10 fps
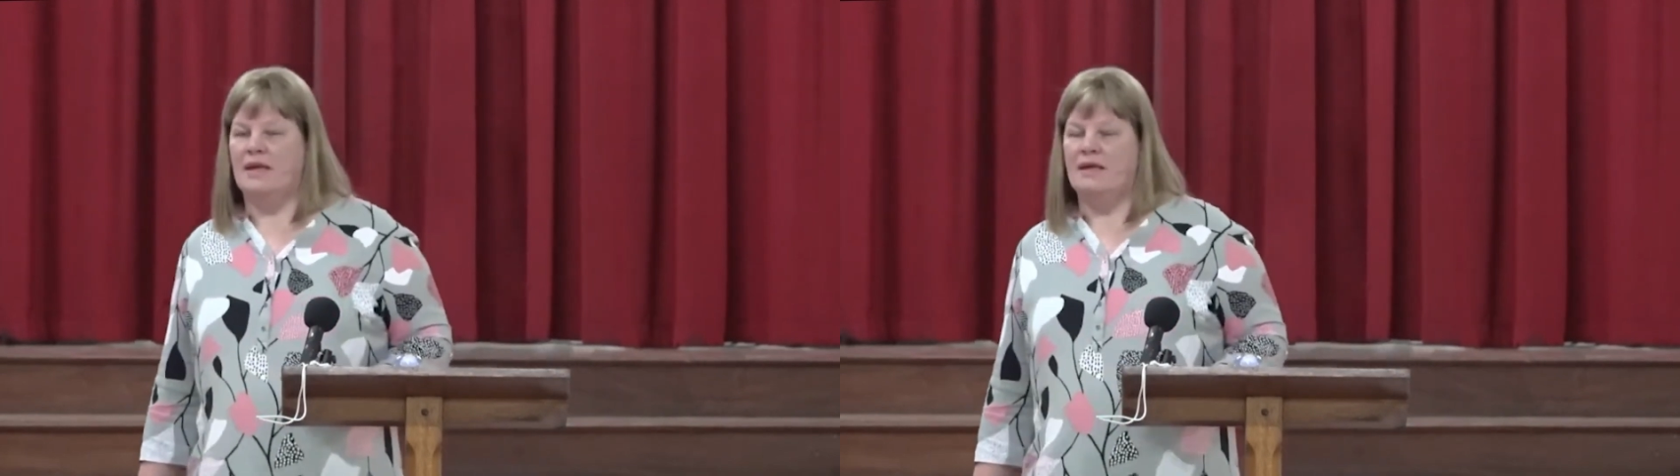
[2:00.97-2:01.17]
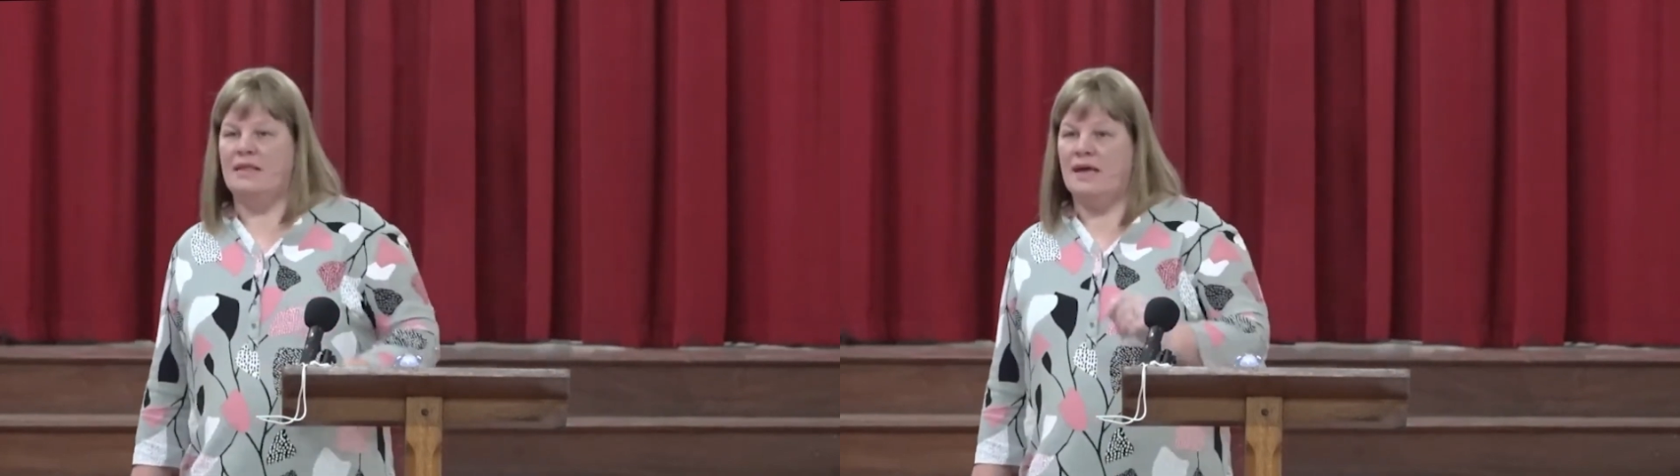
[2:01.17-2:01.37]

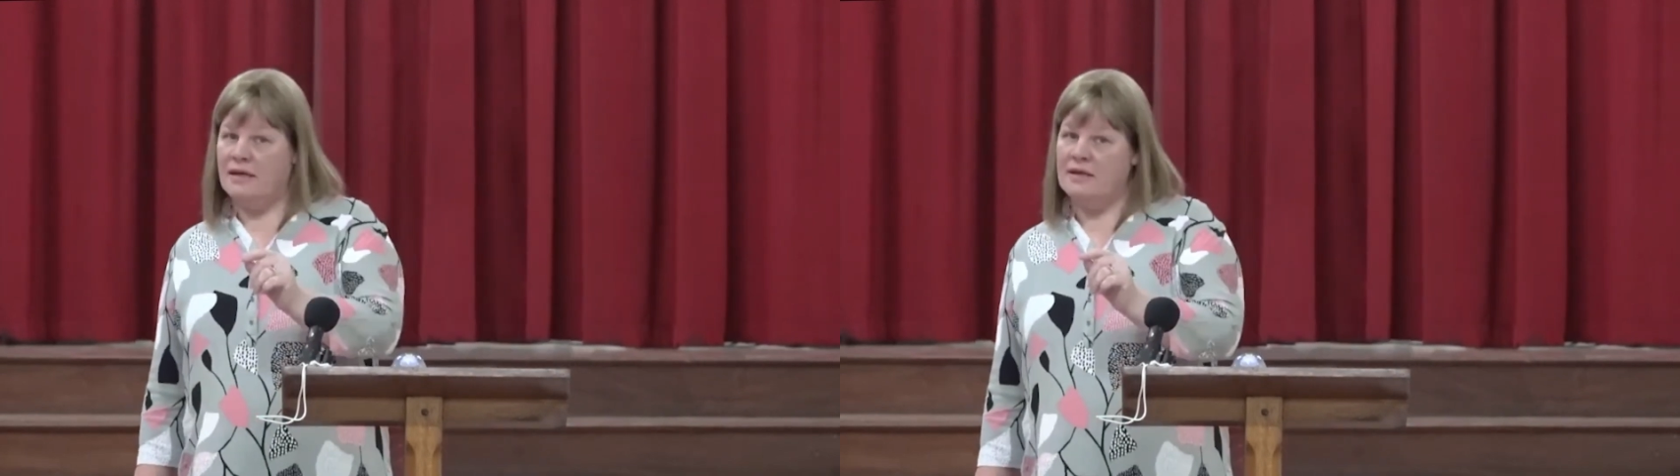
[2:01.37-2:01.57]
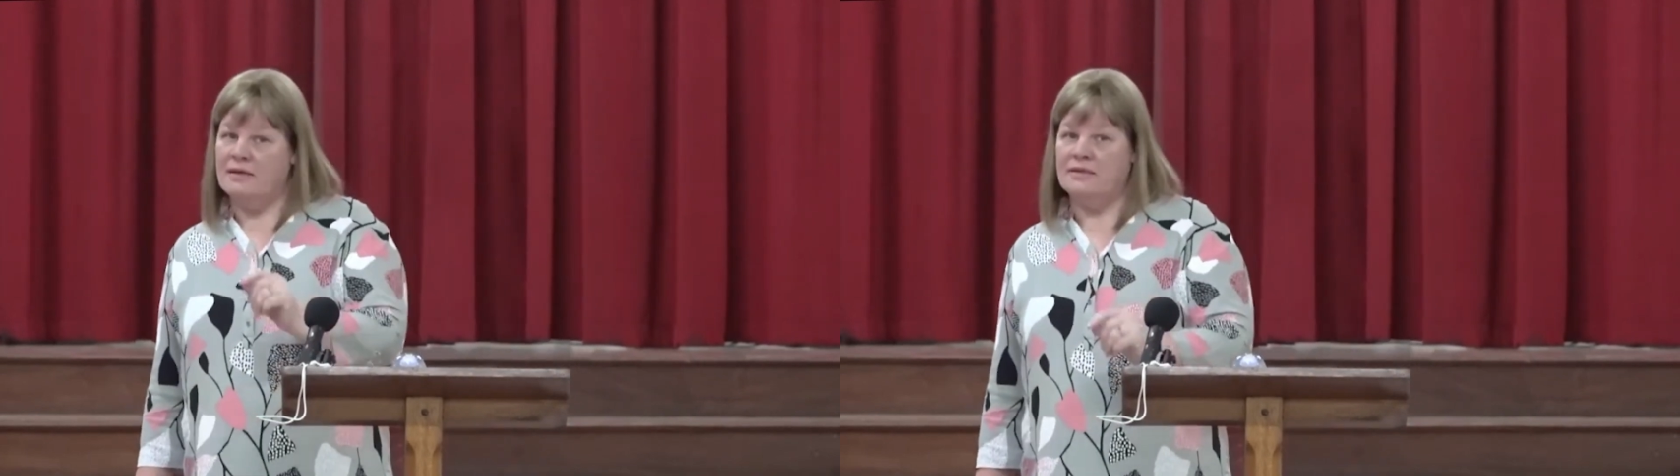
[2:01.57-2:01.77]
That
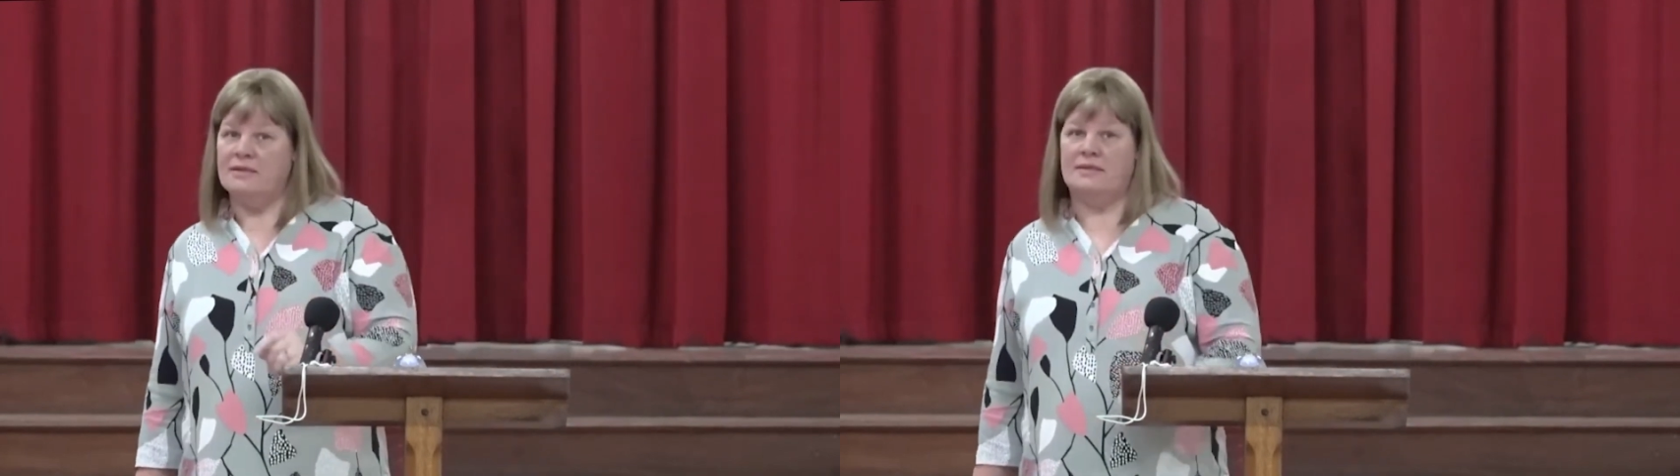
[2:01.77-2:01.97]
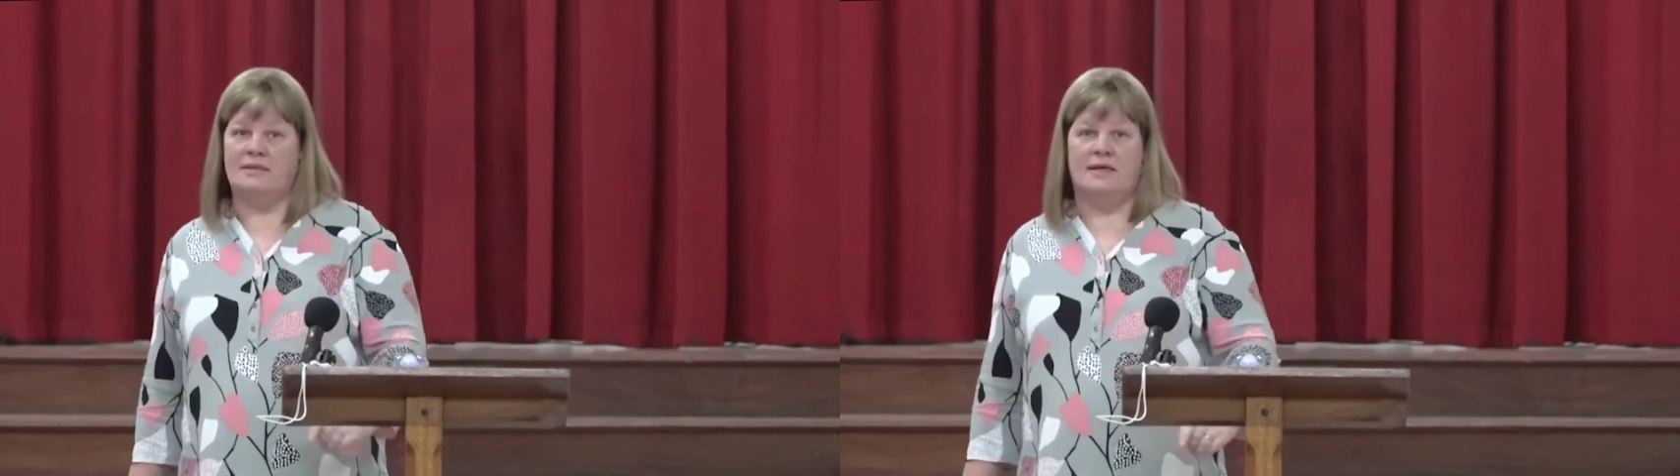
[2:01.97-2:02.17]

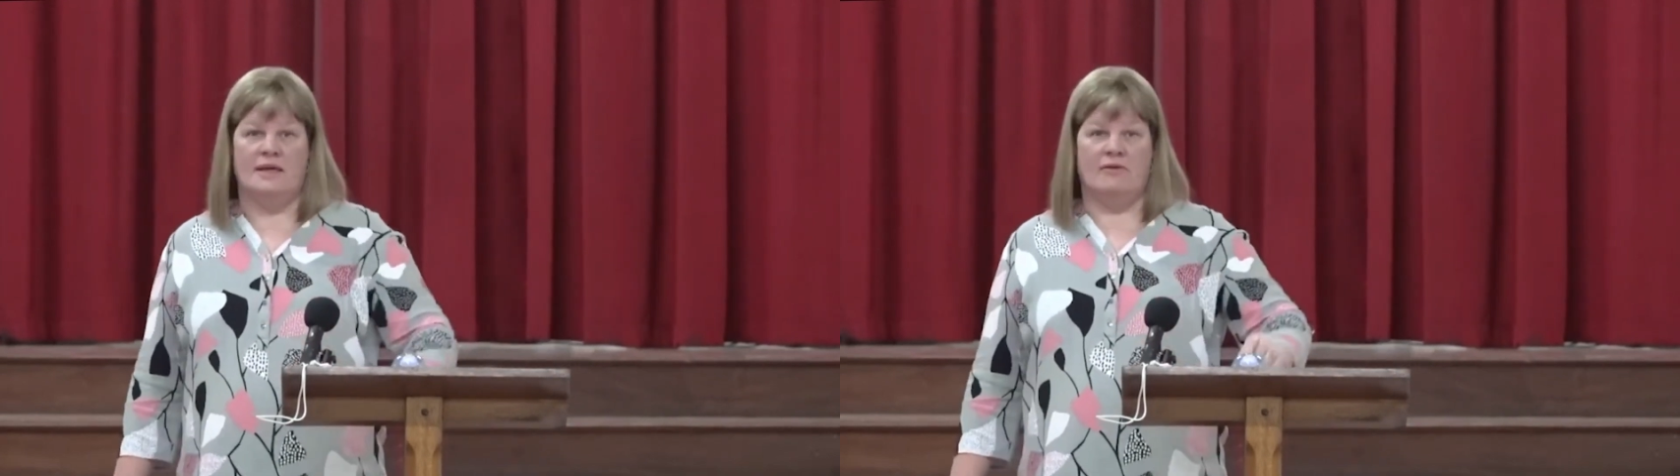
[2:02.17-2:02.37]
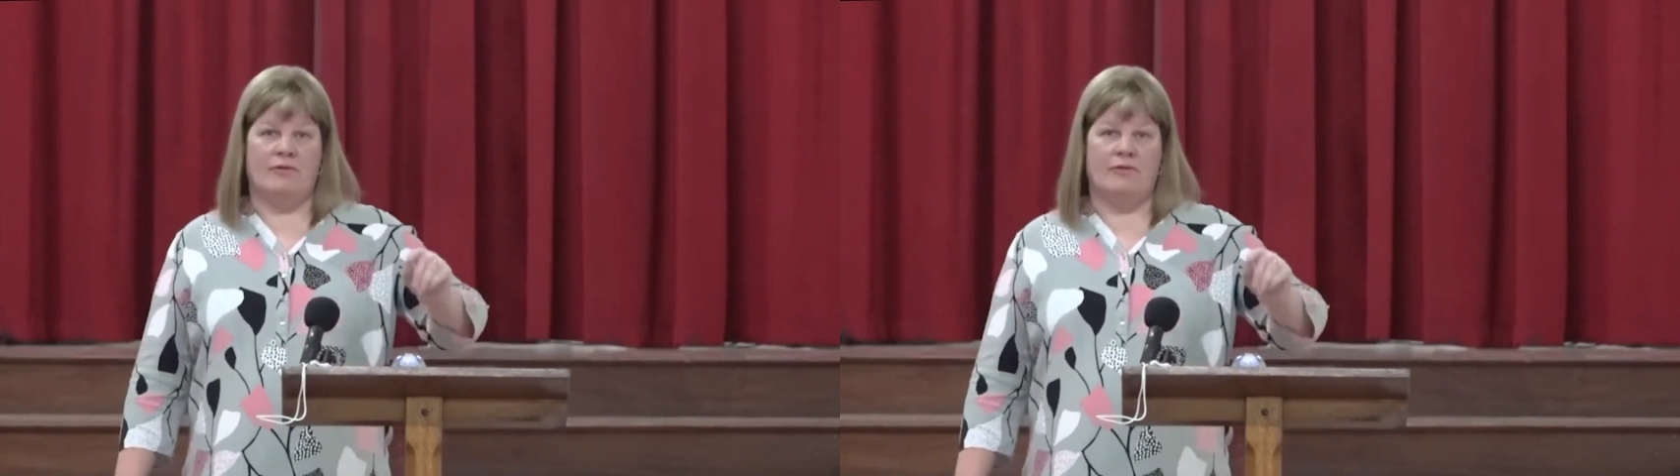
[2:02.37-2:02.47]
is, if we